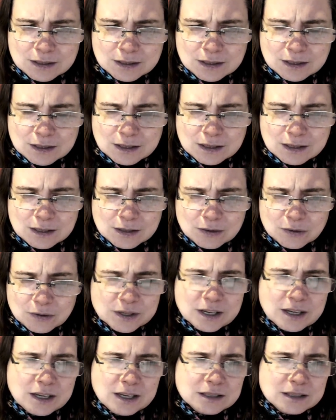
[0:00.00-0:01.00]
Oh,
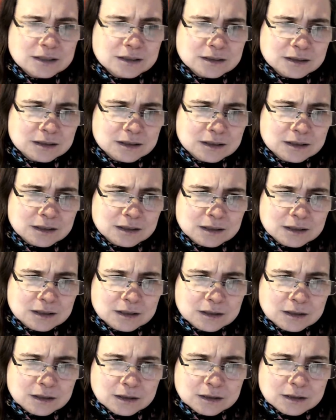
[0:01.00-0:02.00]
God.
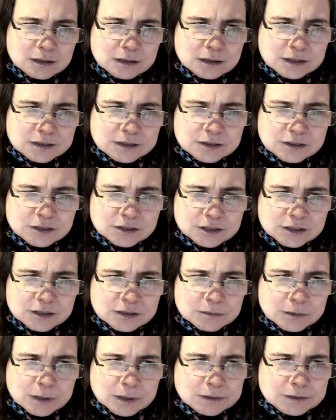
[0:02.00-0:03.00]
This is just
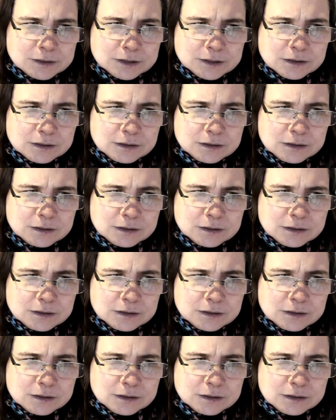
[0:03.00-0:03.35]
irrelevant.